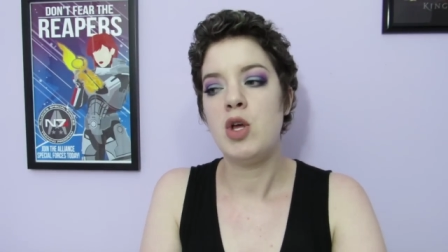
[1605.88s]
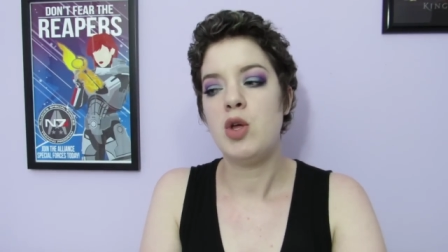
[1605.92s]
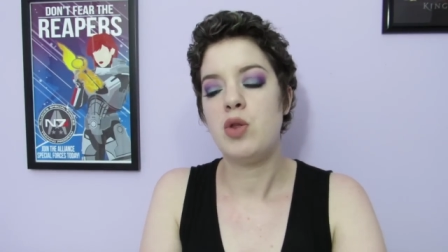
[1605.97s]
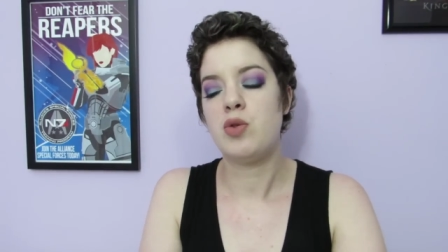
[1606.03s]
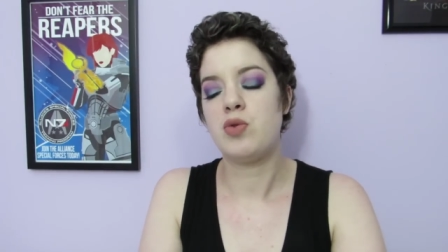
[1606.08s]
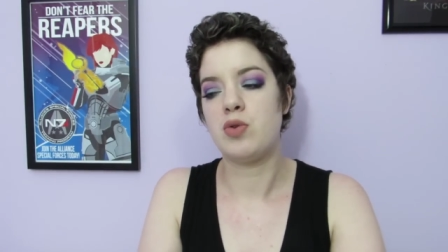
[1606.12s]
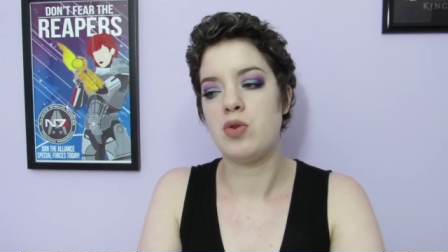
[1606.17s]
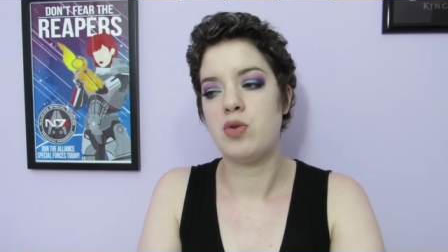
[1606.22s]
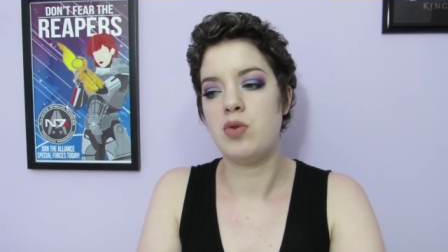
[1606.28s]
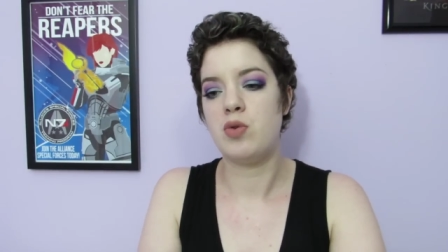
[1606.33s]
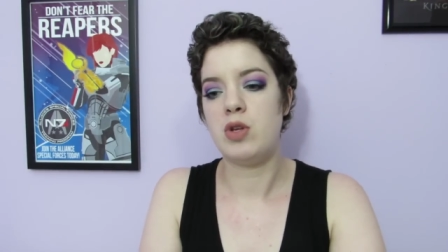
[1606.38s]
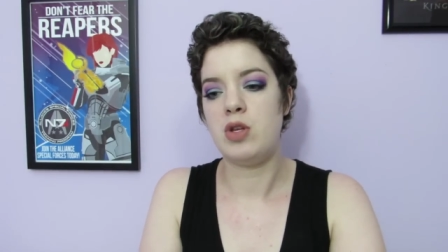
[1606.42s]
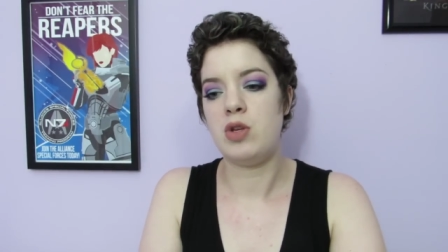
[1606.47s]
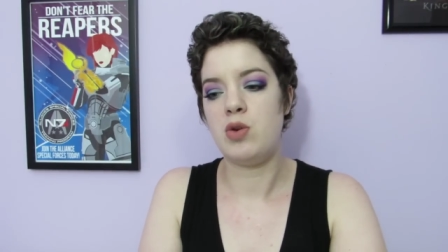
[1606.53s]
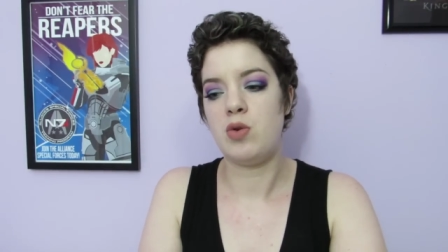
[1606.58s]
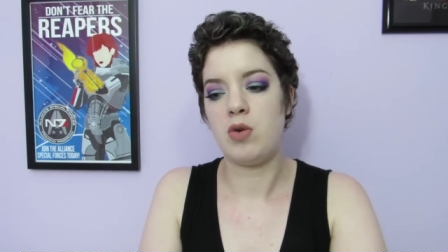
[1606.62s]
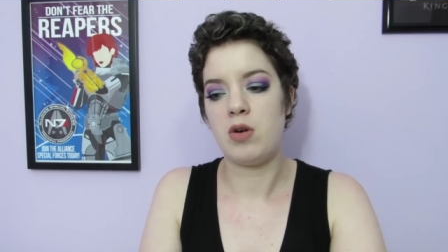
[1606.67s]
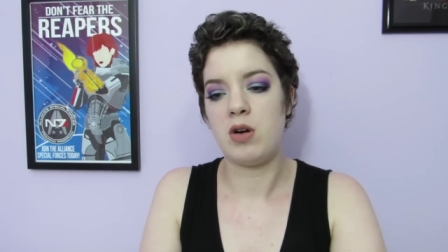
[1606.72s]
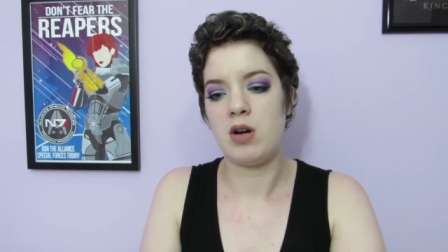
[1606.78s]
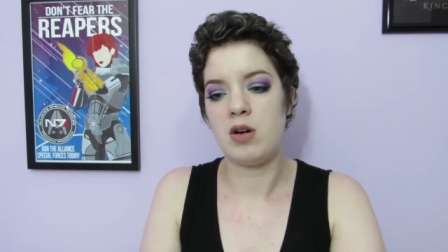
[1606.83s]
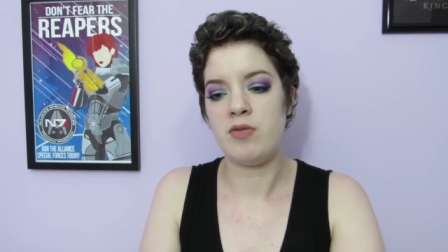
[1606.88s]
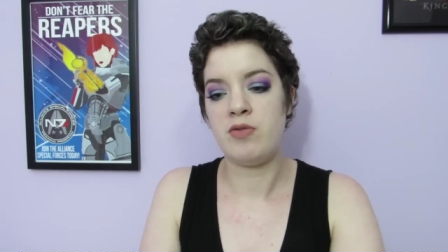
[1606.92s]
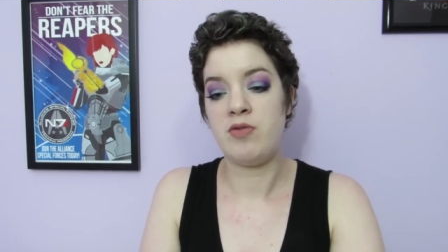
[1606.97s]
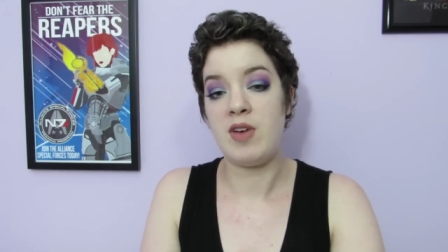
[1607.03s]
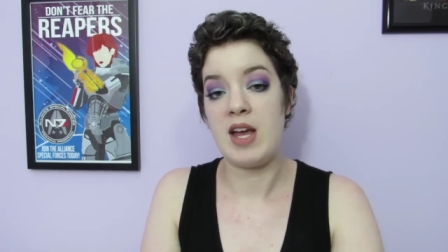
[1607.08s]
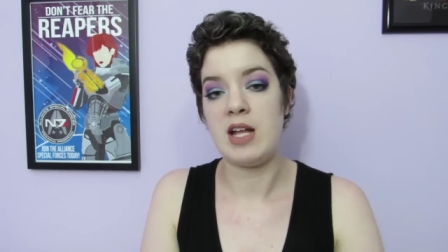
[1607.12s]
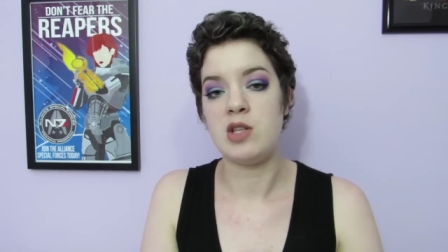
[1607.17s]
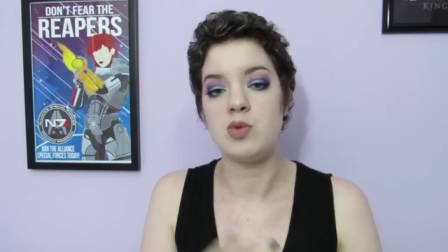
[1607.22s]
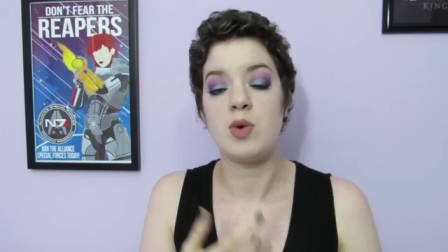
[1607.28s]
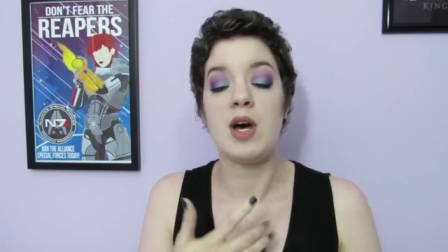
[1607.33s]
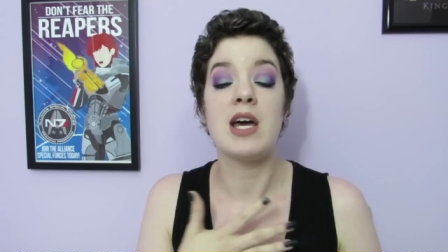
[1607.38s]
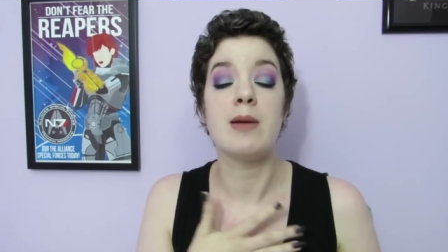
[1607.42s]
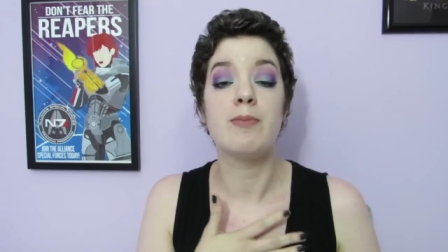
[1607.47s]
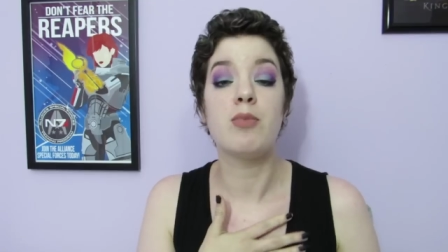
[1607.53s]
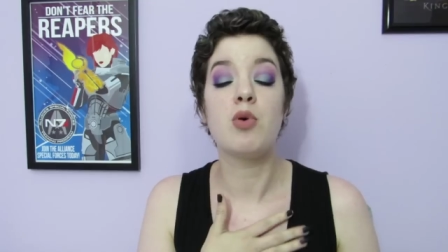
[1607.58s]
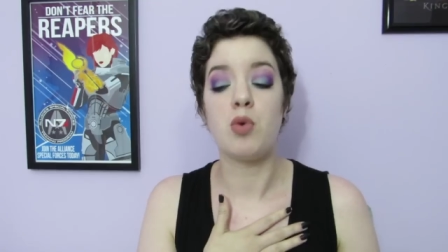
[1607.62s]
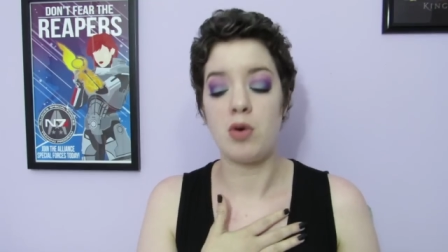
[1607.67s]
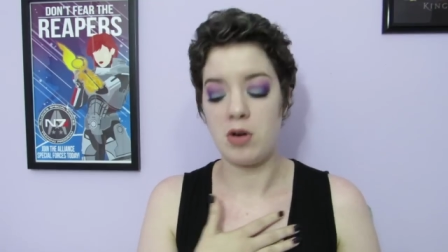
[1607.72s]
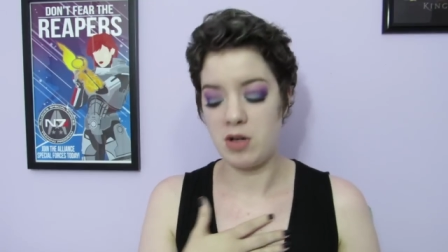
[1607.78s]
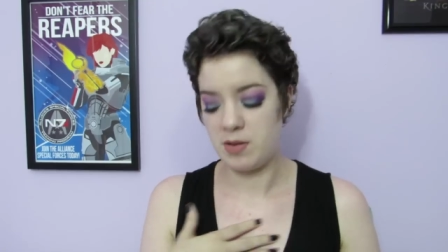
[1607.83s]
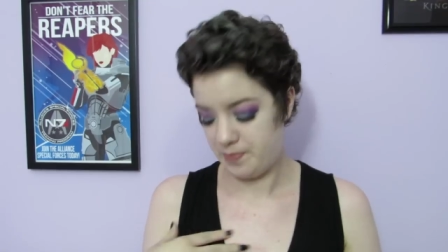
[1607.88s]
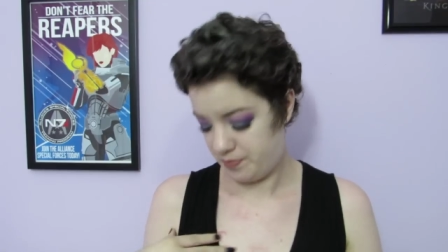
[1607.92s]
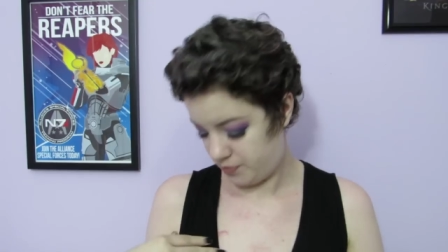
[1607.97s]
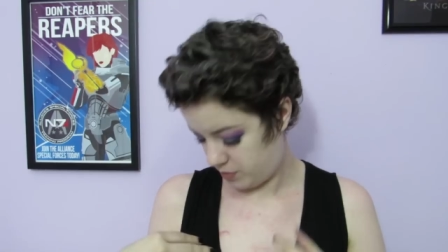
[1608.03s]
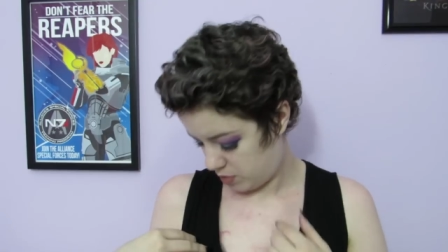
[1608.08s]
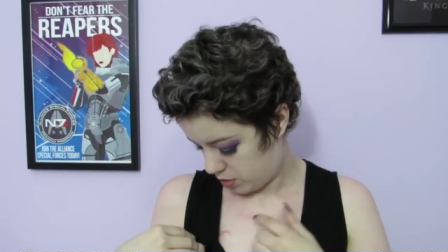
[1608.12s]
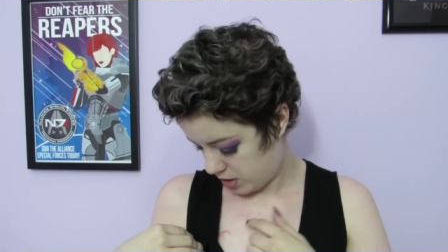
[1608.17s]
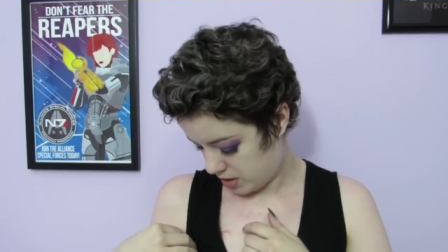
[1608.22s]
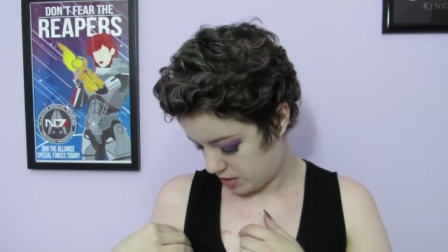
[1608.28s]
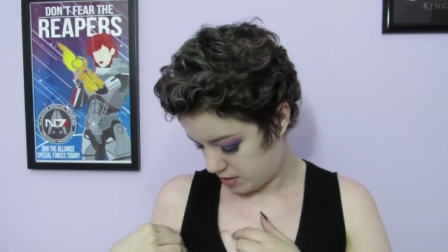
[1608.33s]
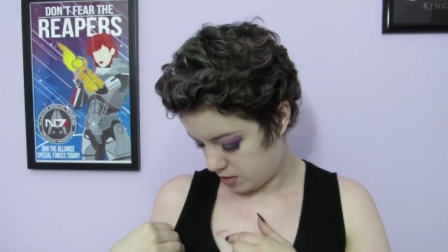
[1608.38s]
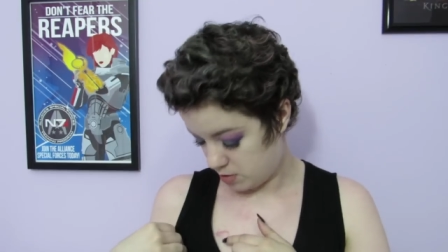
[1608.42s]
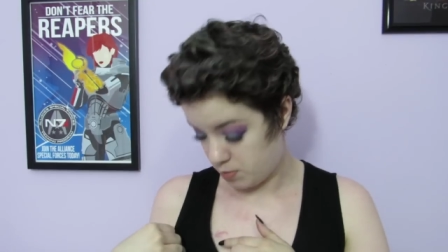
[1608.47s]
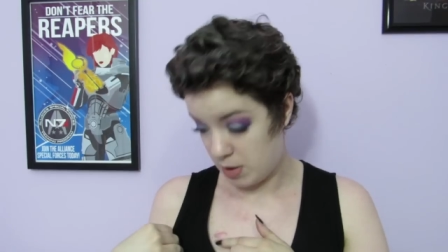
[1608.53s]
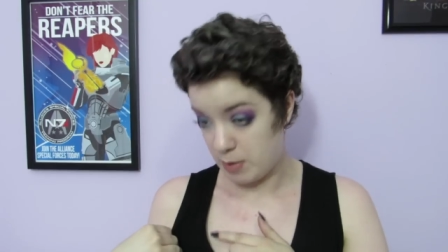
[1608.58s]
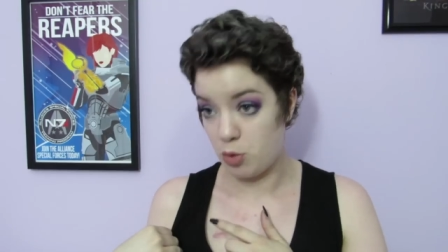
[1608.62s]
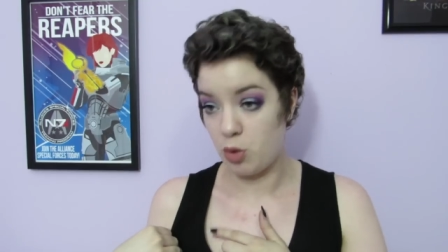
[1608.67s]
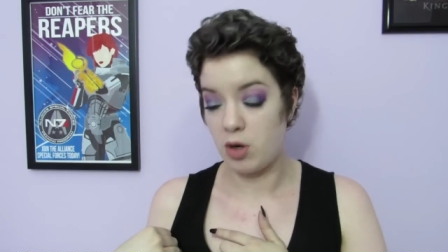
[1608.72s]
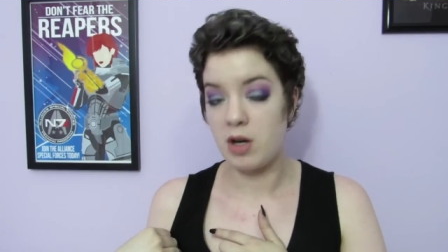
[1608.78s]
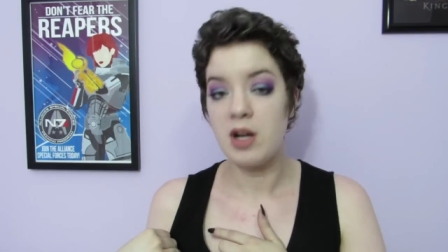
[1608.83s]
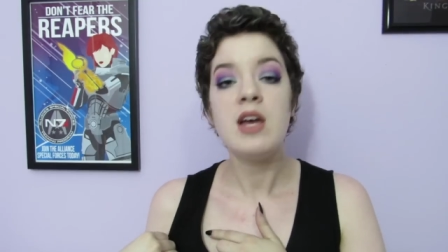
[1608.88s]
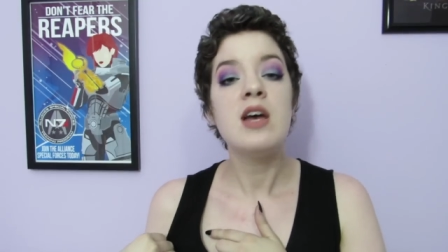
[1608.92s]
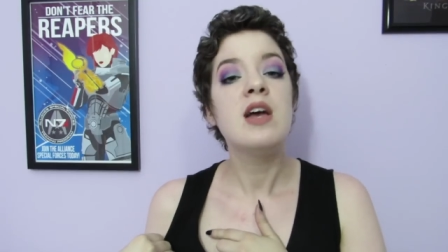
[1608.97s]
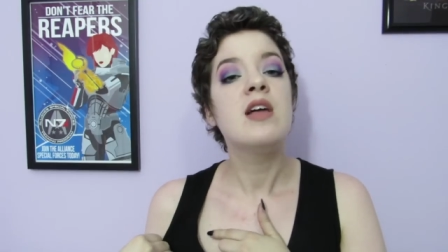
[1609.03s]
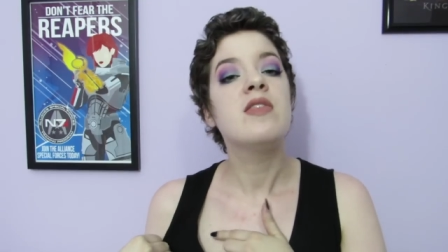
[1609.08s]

through your veins. Well, I had a port. Well, this is my port.